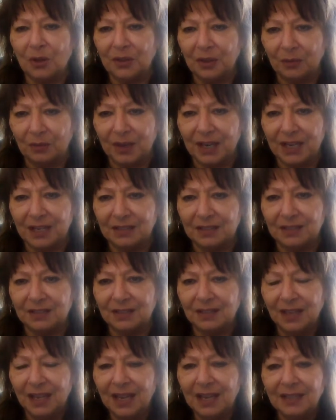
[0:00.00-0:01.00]
there
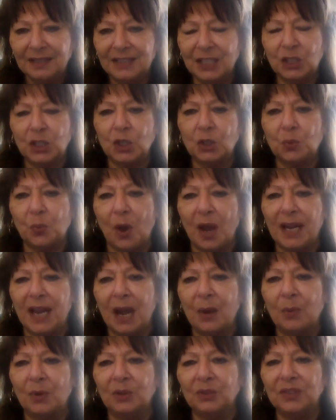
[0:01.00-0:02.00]
is. This is why
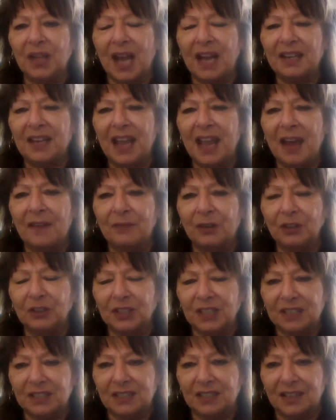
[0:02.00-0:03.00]
I will not ever
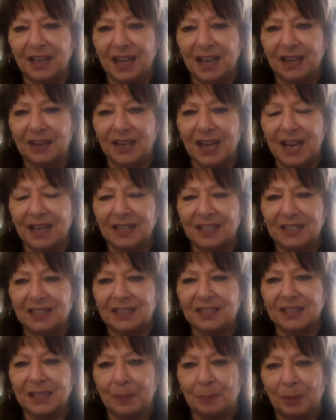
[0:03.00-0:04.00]
listen to any
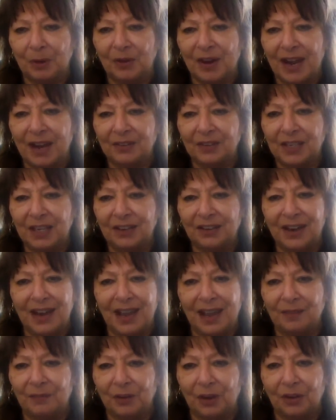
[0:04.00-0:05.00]
sleeper out here,
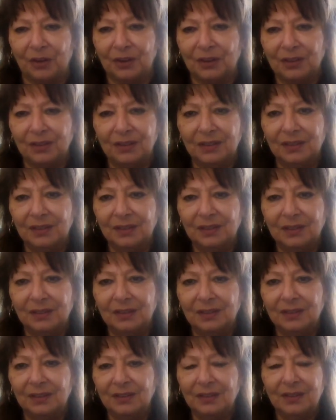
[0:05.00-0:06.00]
ever.
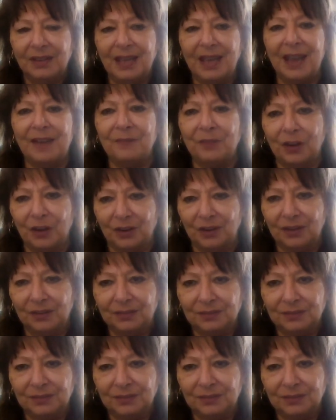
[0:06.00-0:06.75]
Ever.